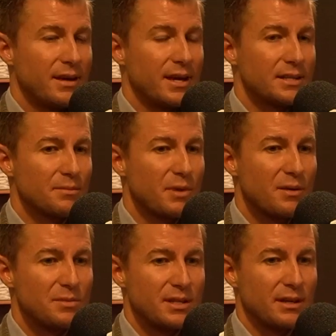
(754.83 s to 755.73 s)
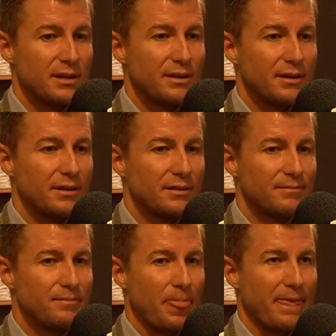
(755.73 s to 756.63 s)
Yeah. Sometimes it
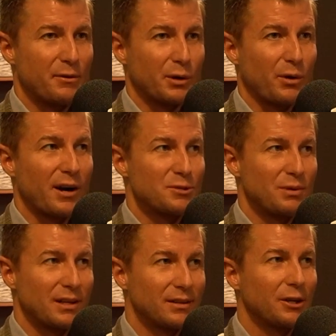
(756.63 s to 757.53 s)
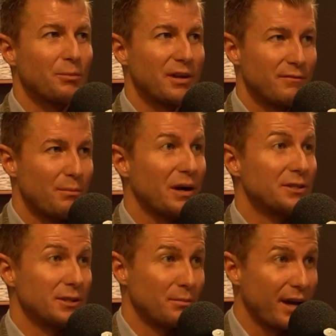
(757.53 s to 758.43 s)
requires being a little bit of a
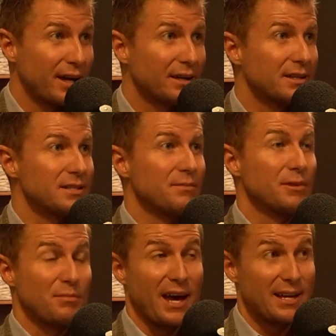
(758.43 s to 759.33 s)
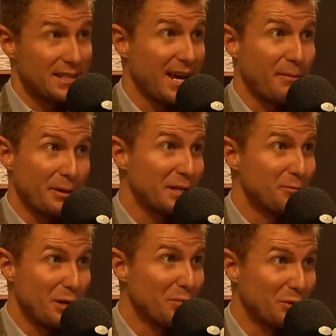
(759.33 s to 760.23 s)
punching bag because something bad has happened to these
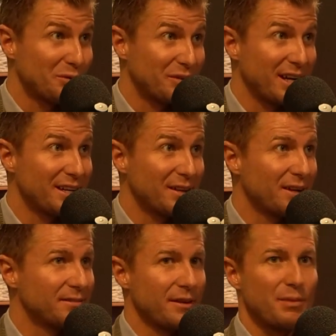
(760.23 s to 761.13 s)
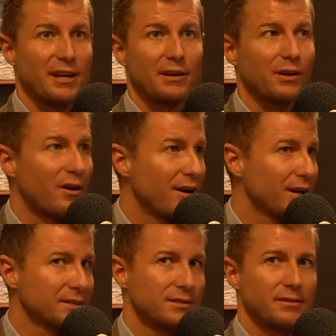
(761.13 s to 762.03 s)
people, right? They've been in a car
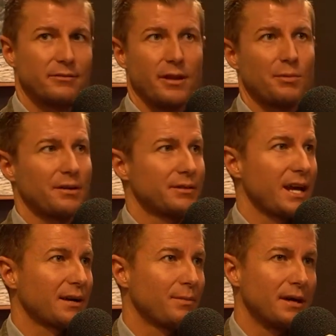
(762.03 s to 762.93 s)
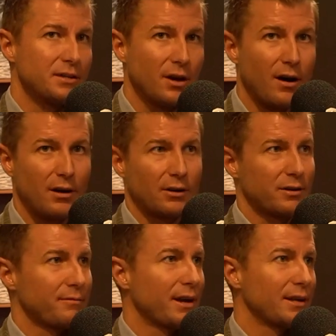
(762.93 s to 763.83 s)
accident, or they've been attacked by a dog, or
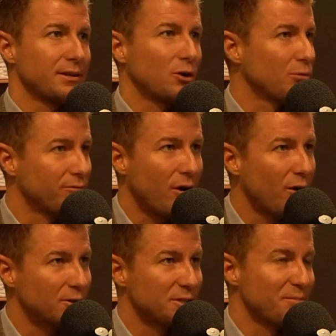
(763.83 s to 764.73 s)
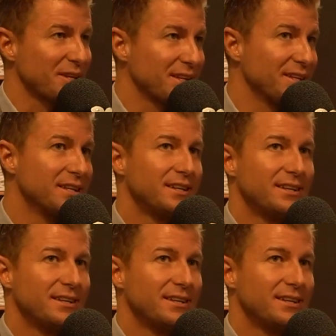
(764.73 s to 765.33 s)
they've had a terrible fall or something. And